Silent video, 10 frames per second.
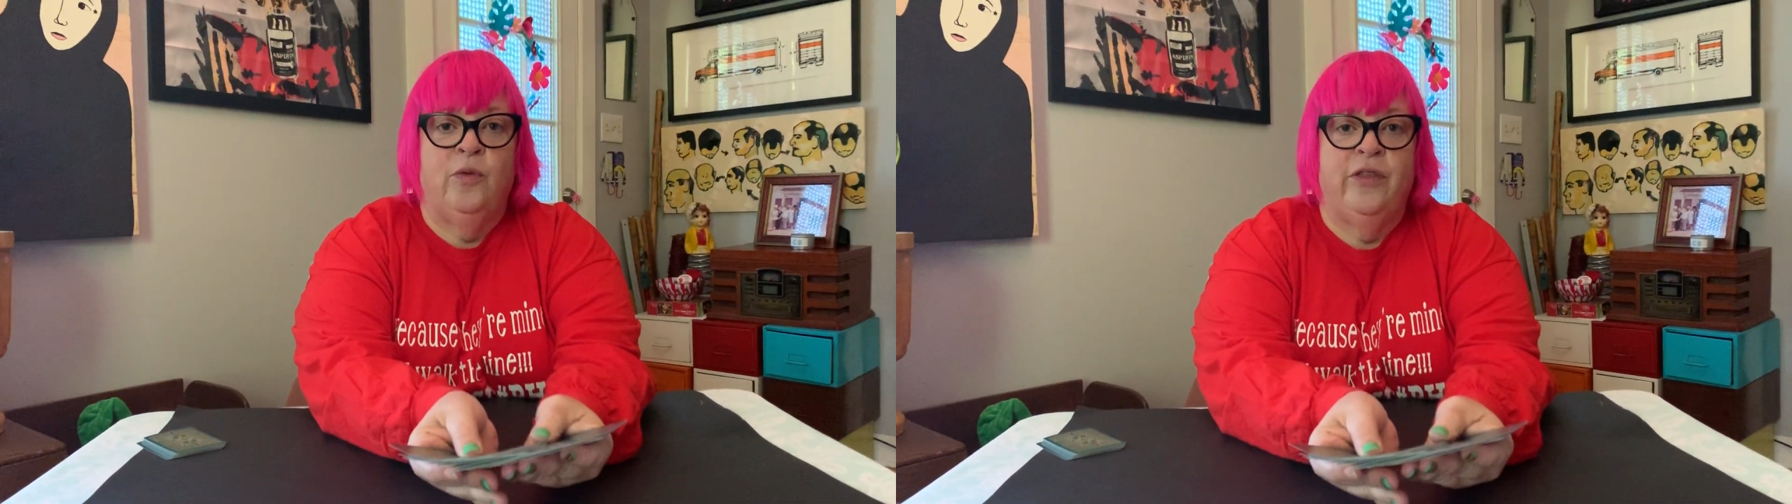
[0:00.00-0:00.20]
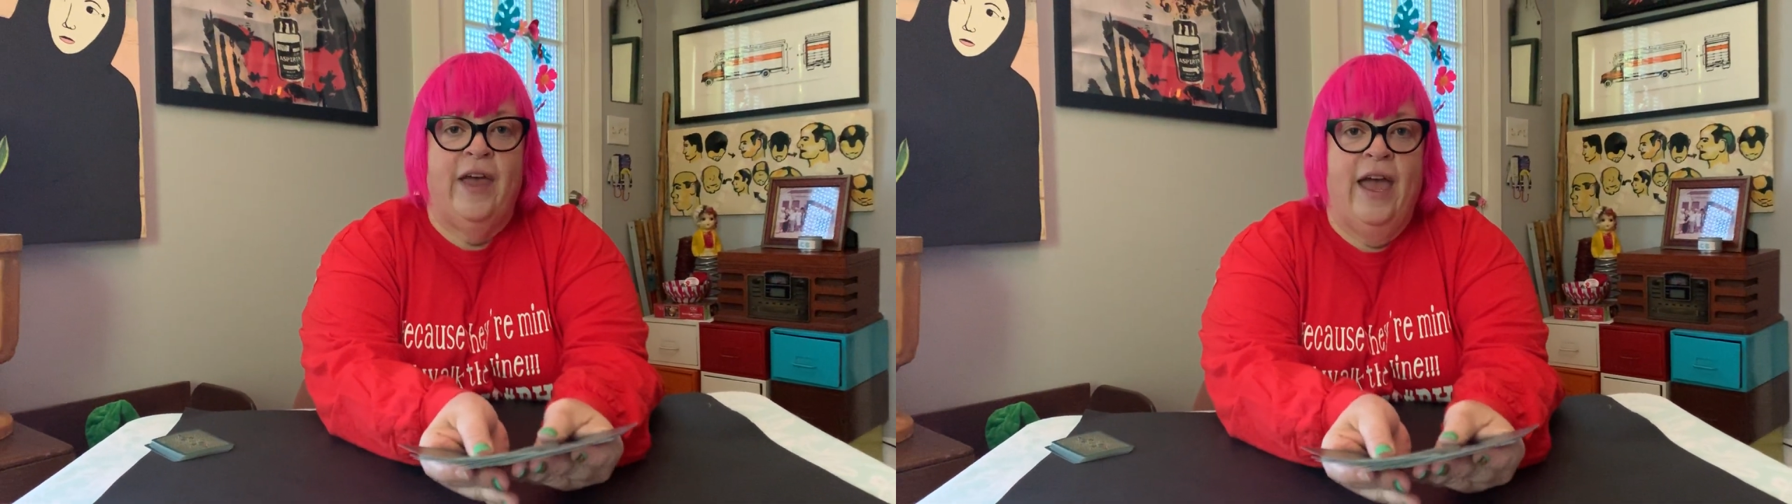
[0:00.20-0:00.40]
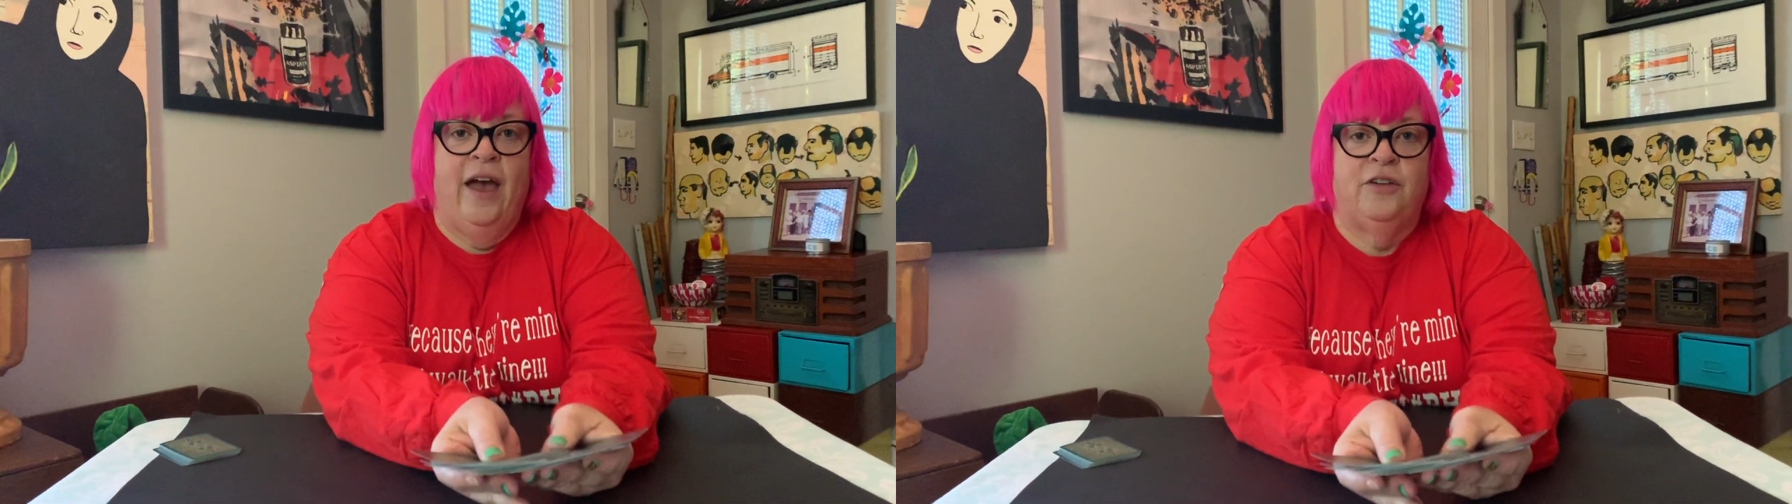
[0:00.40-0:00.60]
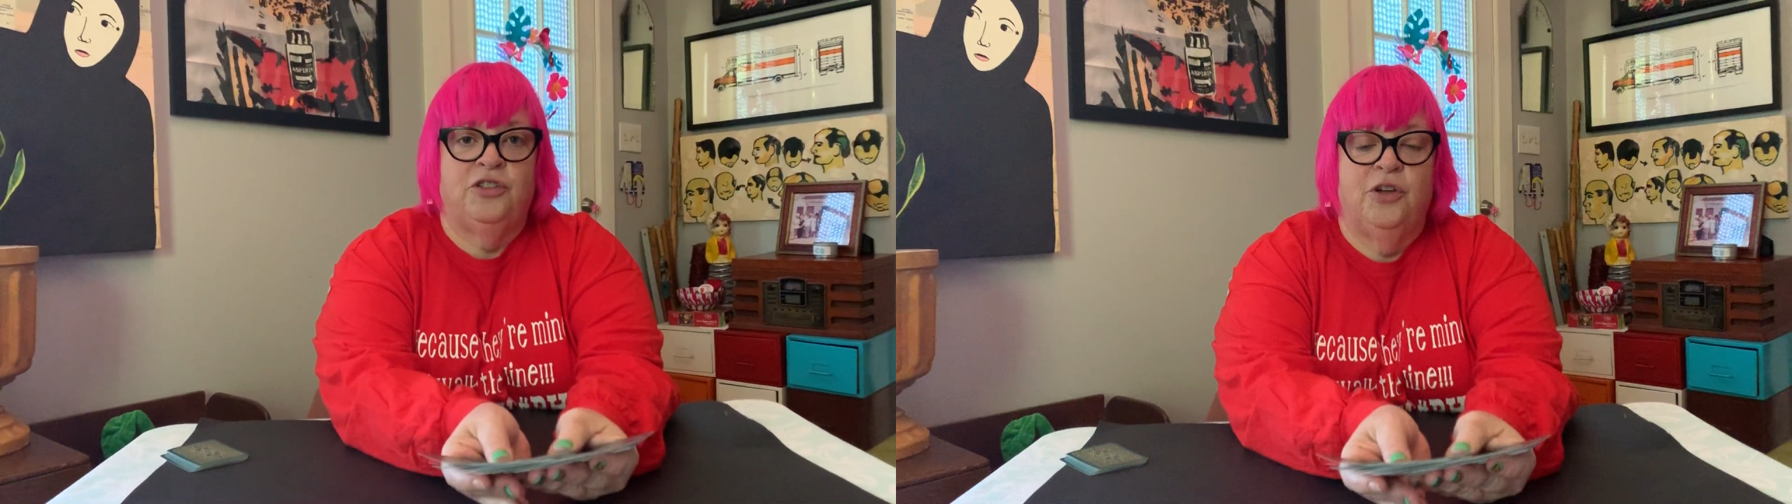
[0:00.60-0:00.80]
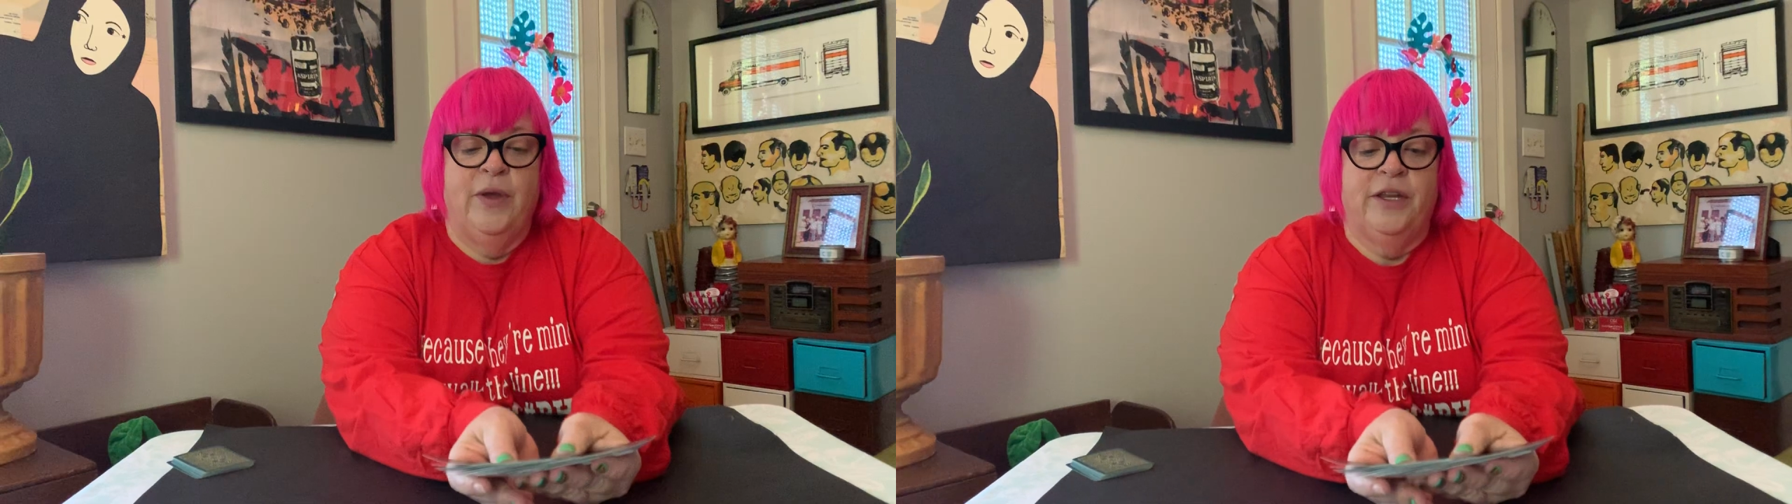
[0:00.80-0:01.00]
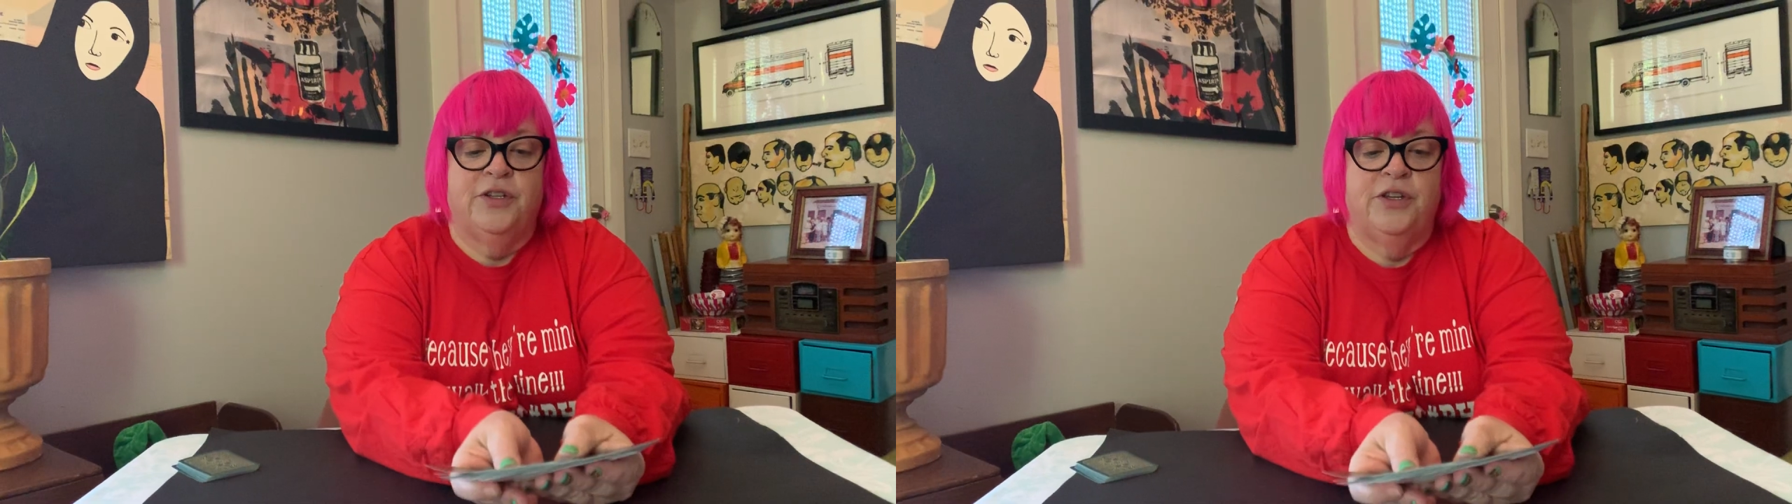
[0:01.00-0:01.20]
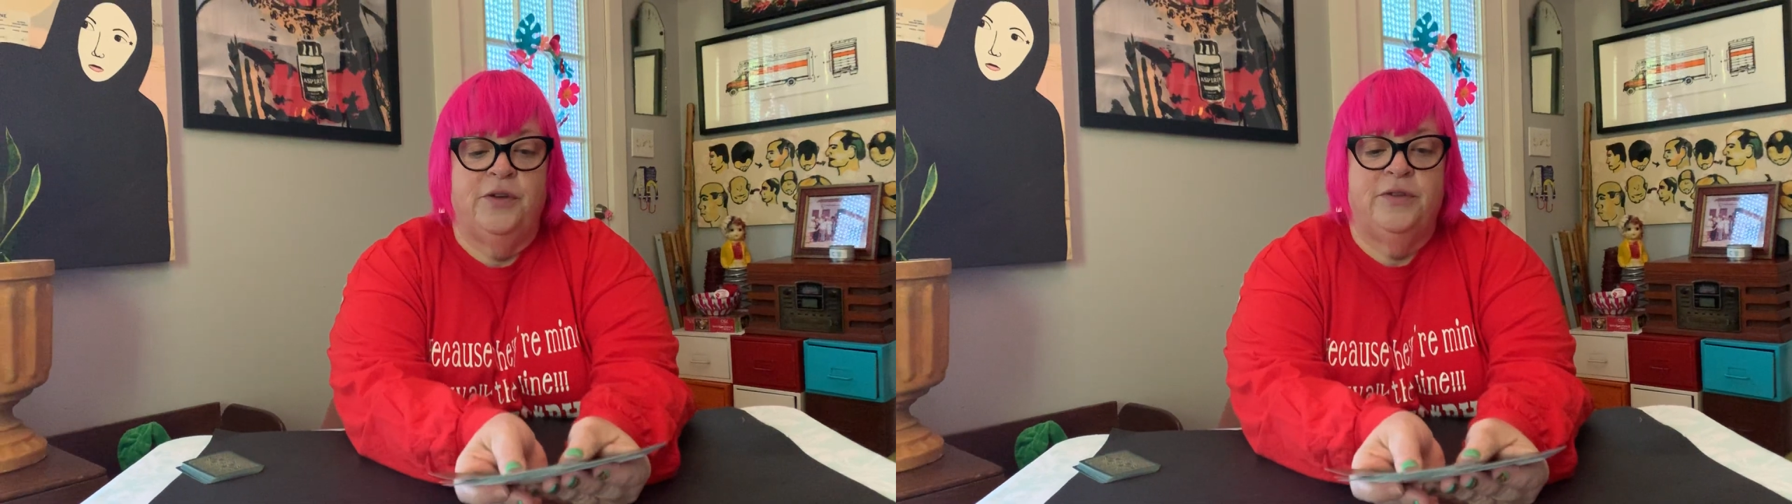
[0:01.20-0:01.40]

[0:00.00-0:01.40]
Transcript: without showing it to you.